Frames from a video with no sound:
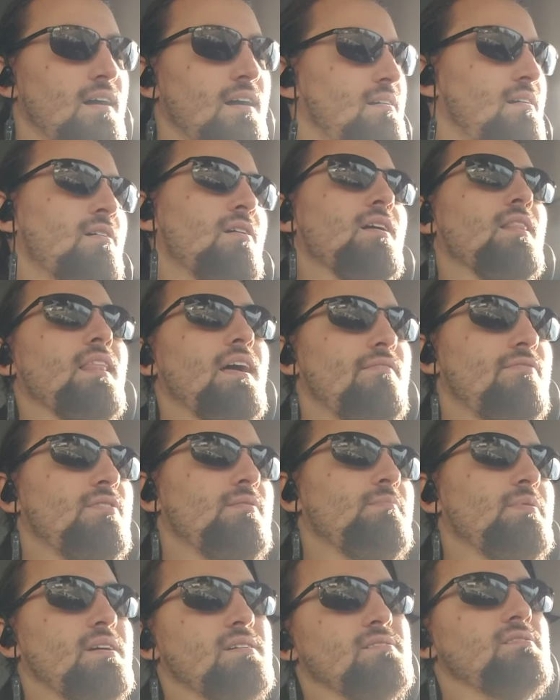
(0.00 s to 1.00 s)
or
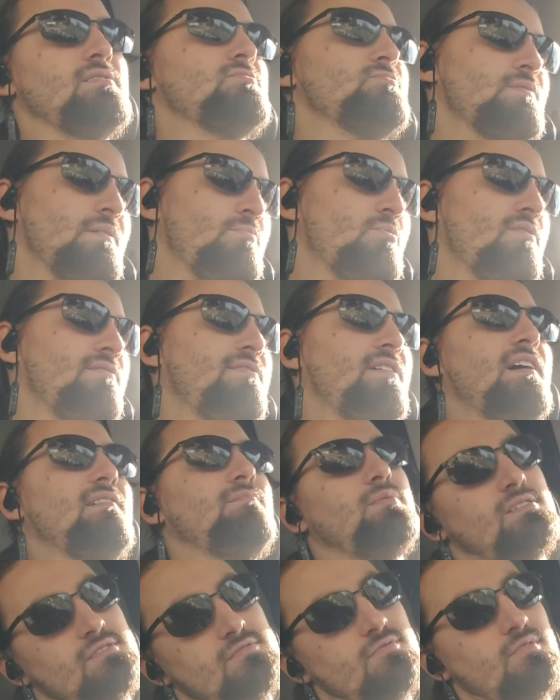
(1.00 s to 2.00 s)
11 because it's 3.5
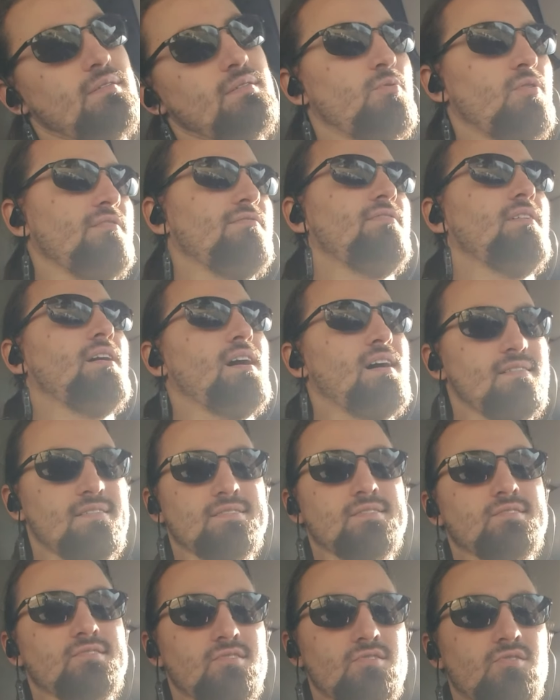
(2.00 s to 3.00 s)
plus 3.5
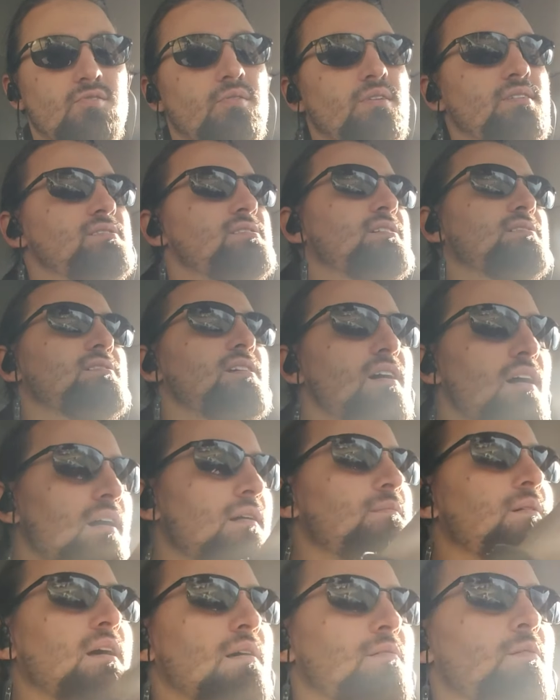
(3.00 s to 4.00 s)
plus the 2d6,
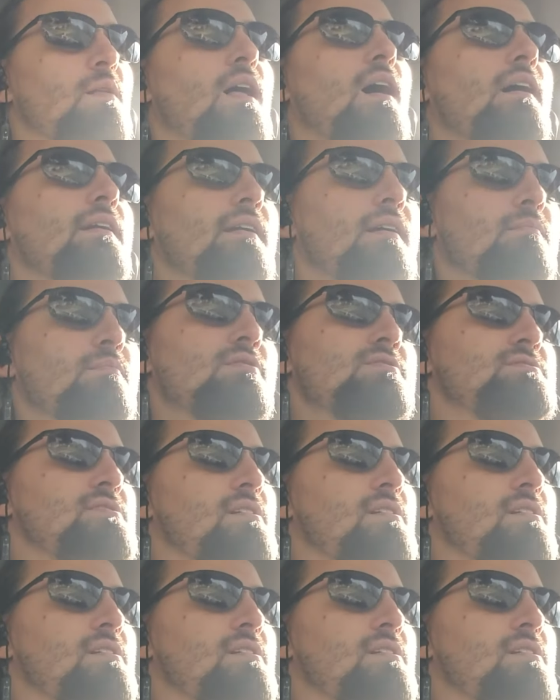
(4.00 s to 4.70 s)
blah blah, numbers.